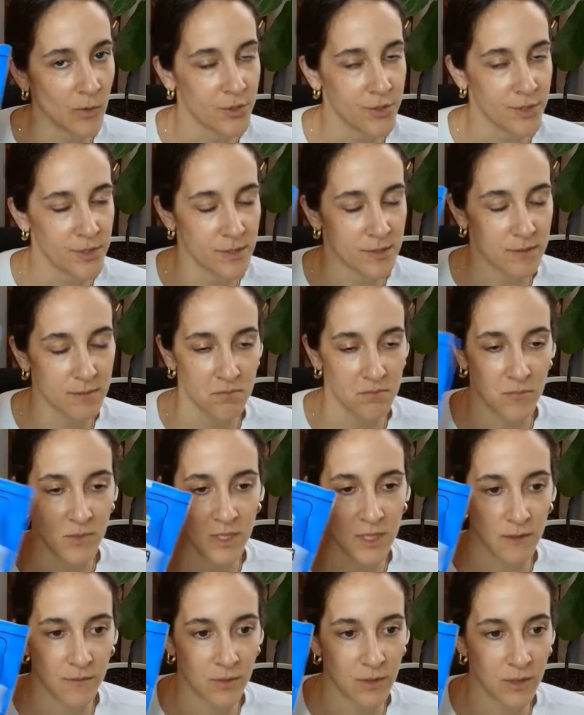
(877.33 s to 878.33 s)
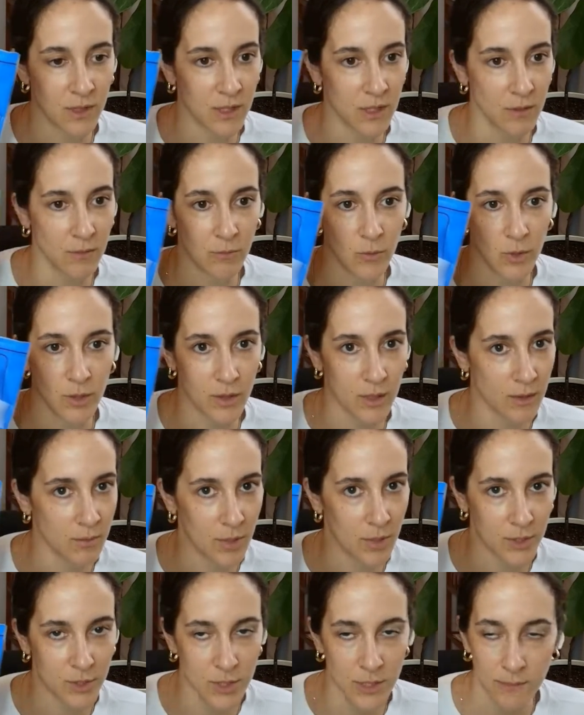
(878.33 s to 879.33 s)
which is definitely
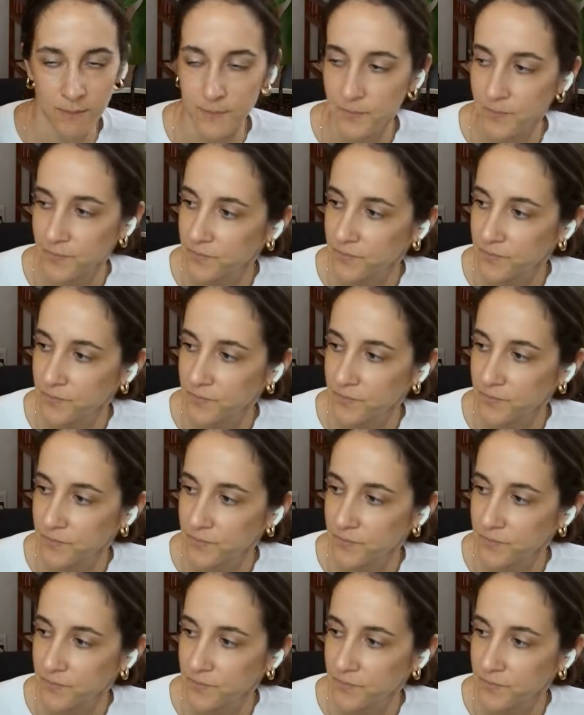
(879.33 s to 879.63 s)
within budget.